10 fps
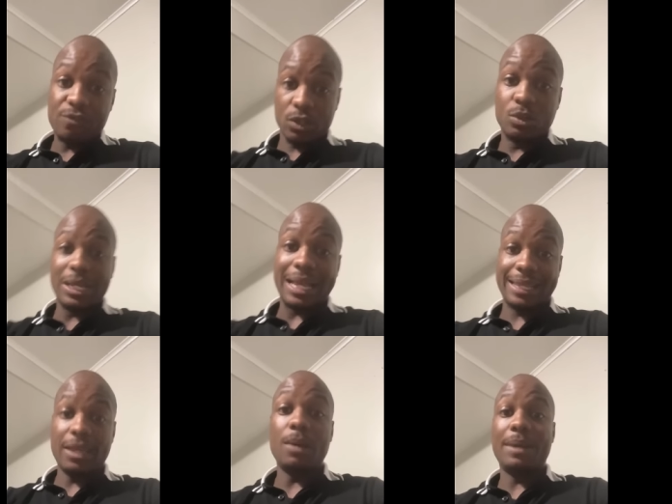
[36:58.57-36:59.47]
I'm a
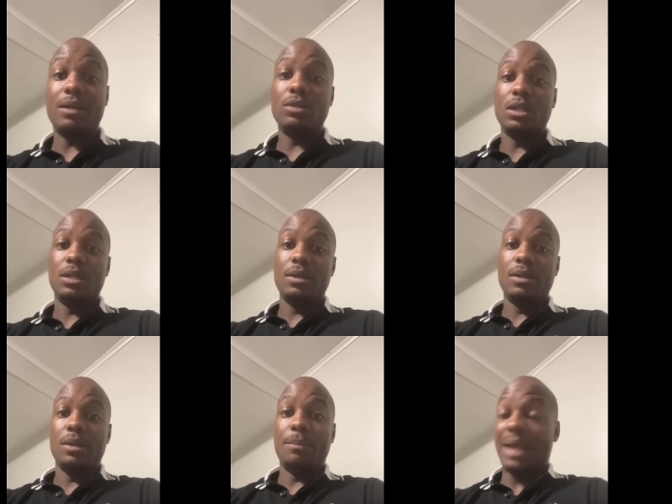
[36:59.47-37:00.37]
ride for those I care
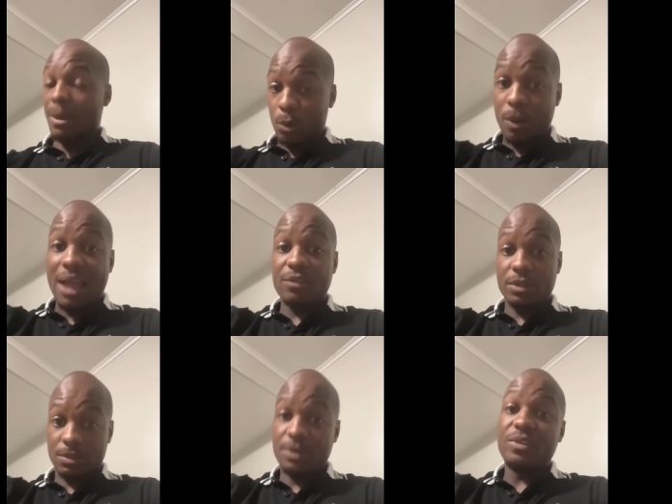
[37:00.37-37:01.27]
about.
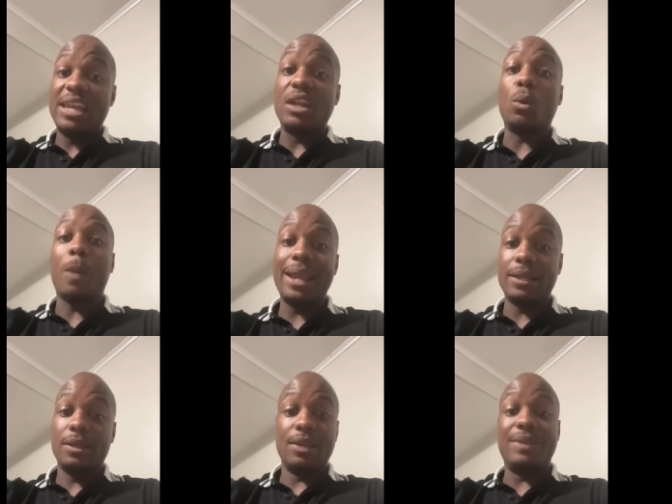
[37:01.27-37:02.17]
But I'm a ride for them if
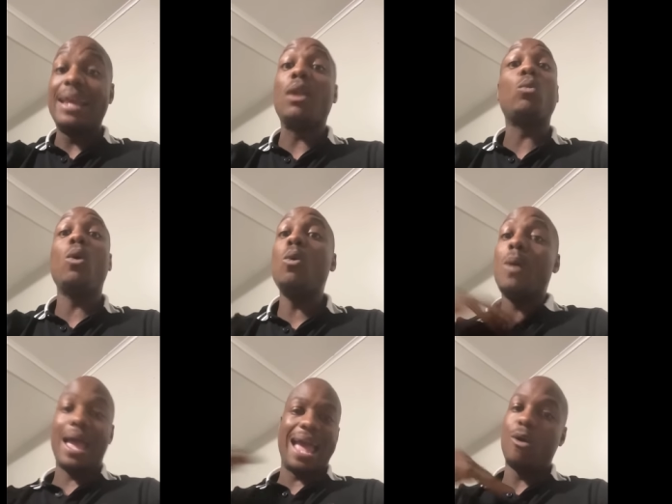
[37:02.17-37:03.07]
they in the right. If
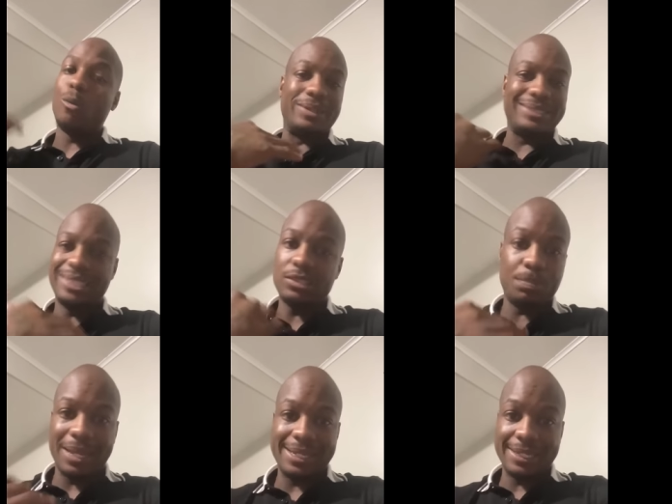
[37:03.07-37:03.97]
they in the wrong, I
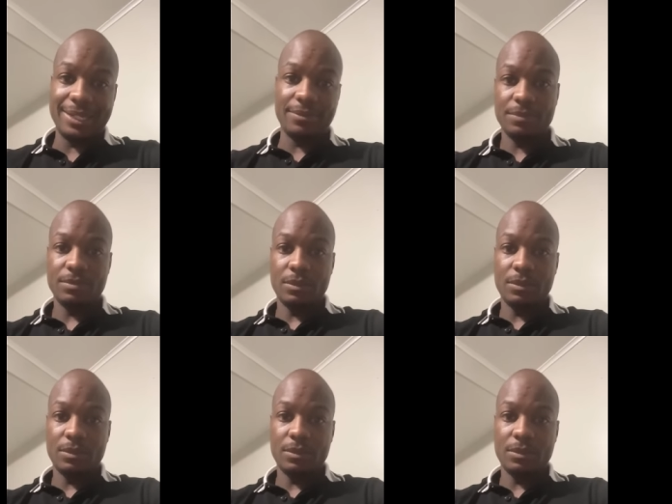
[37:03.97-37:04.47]
don't participate